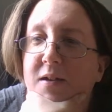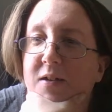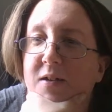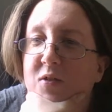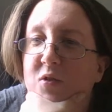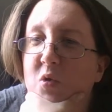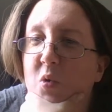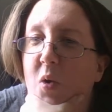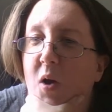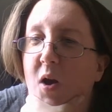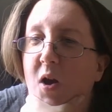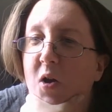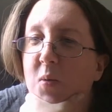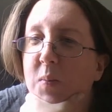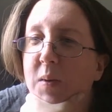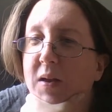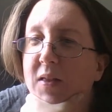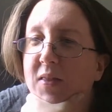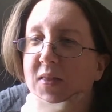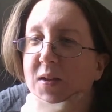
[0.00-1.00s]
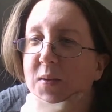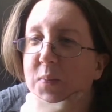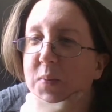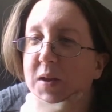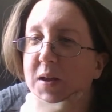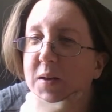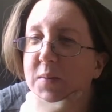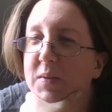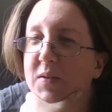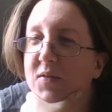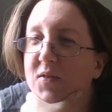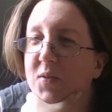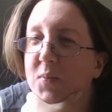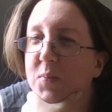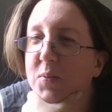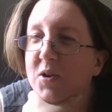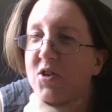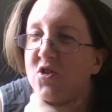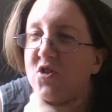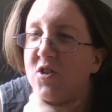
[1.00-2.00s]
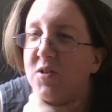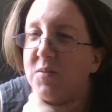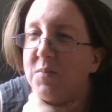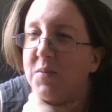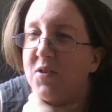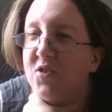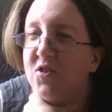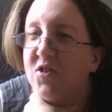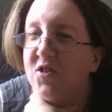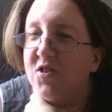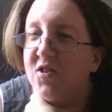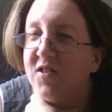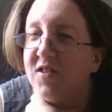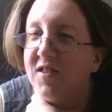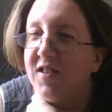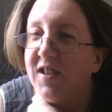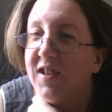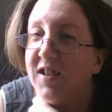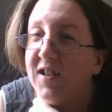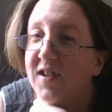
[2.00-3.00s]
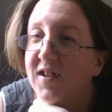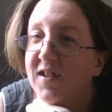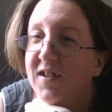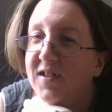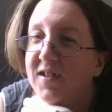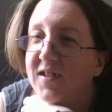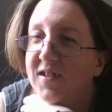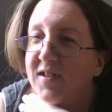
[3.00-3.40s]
So how am I the epitome of depression, Mr. Singa?